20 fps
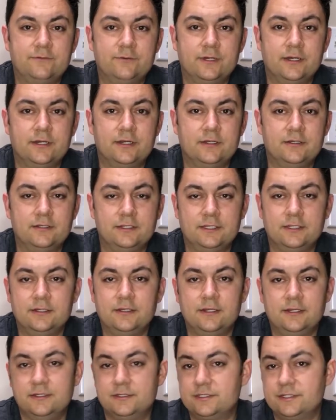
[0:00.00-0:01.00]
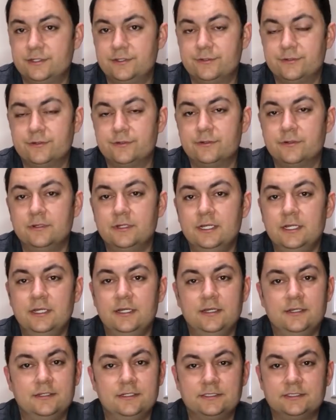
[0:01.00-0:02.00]
software into
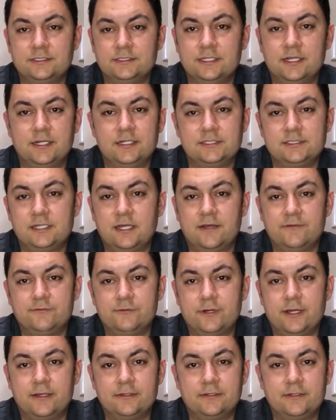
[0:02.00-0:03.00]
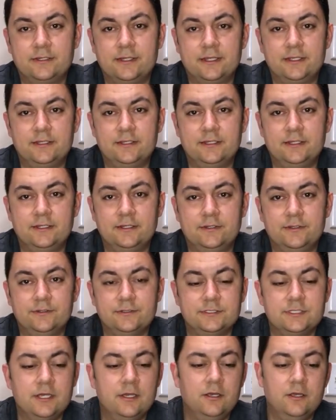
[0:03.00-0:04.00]
Google. There's a ton of software out there that you
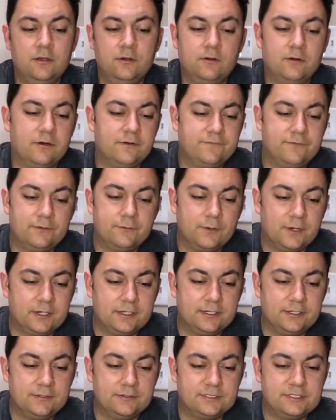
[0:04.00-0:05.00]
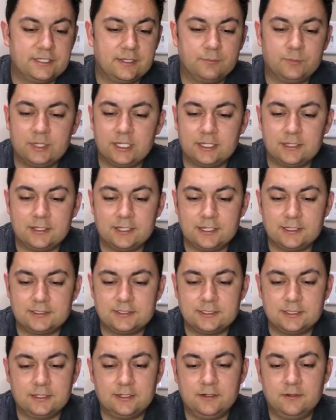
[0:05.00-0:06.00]
can use. Or if you want to use something
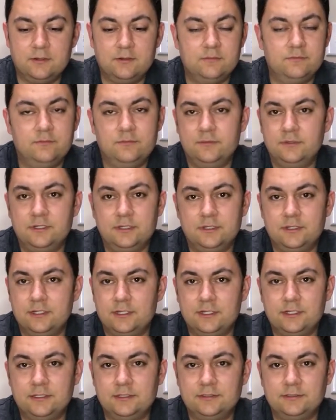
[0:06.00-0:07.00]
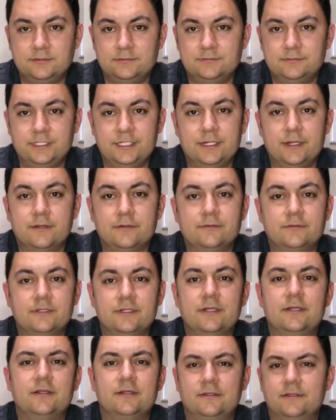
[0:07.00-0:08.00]
that's a little,
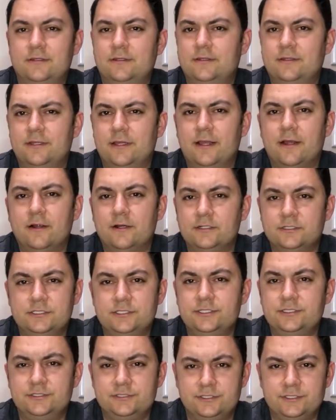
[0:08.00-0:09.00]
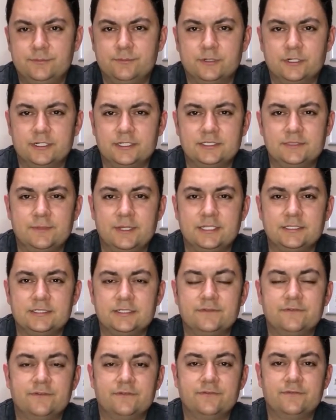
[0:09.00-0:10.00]
they aren't super
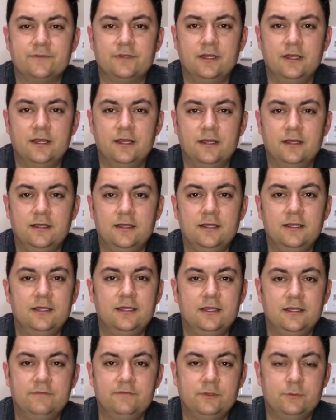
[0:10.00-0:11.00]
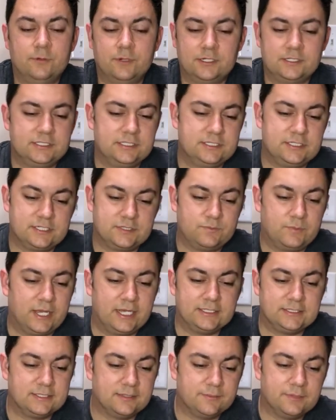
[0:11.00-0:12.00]
expensive. If you wanted to
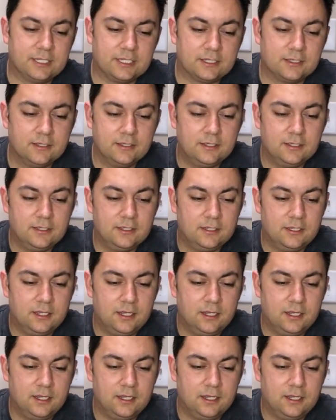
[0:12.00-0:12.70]
just buy something